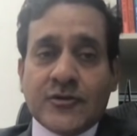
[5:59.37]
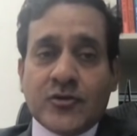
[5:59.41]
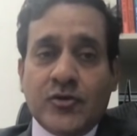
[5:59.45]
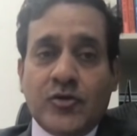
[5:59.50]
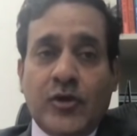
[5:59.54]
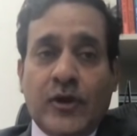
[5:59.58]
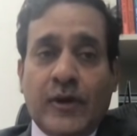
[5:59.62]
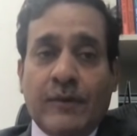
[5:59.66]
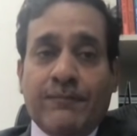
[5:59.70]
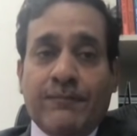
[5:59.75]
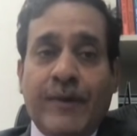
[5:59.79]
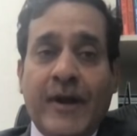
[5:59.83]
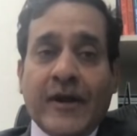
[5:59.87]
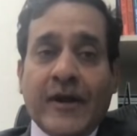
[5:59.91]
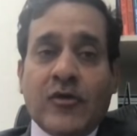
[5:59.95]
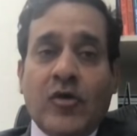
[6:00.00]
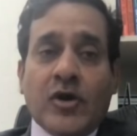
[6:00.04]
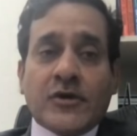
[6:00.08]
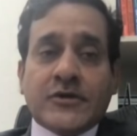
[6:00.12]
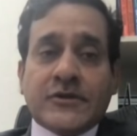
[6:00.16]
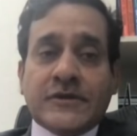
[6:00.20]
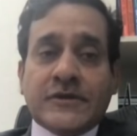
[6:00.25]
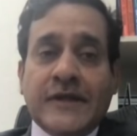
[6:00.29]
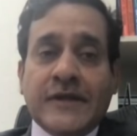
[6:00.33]
So your impact
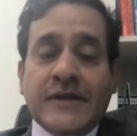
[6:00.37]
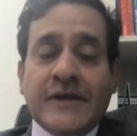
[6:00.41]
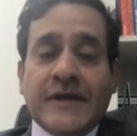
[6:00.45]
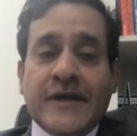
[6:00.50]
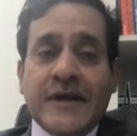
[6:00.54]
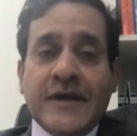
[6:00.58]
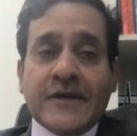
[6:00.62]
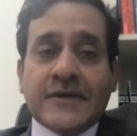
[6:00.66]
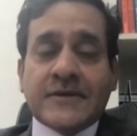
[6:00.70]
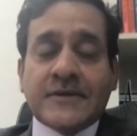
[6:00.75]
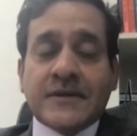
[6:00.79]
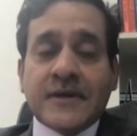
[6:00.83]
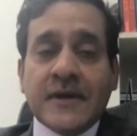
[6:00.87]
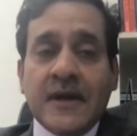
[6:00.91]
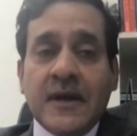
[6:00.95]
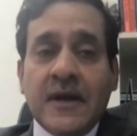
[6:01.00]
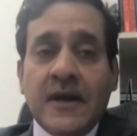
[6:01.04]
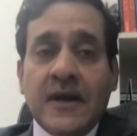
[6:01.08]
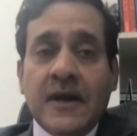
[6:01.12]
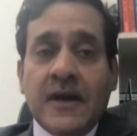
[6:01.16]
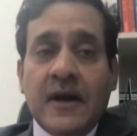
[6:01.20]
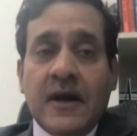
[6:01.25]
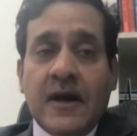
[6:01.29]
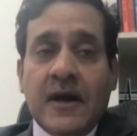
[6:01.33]
cost in any case
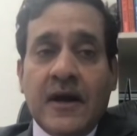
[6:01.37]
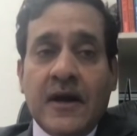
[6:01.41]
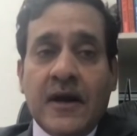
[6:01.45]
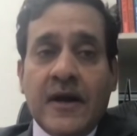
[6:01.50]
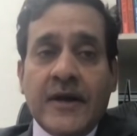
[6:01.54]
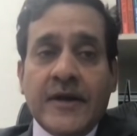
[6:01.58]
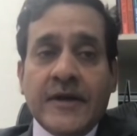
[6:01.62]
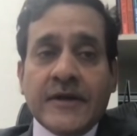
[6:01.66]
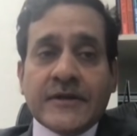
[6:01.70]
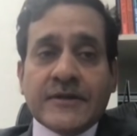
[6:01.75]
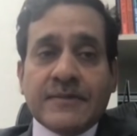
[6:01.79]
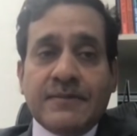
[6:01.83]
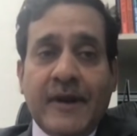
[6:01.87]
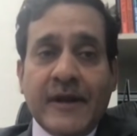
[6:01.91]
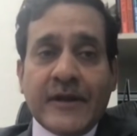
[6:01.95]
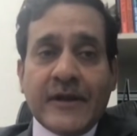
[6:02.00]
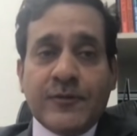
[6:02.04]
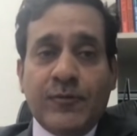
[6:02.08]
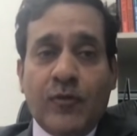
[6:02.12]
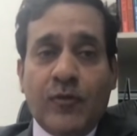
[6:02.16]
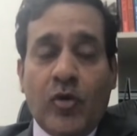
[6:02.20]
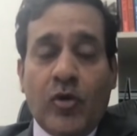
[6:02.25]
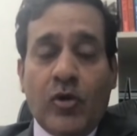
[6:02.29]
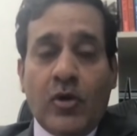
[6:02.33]
is
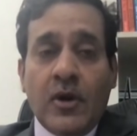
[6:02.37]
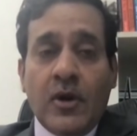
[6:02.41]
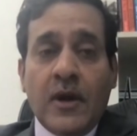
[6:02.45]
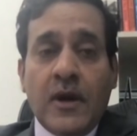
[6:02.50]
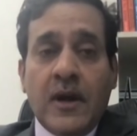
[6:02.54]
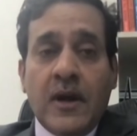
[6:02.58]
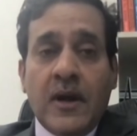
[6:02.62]
much more.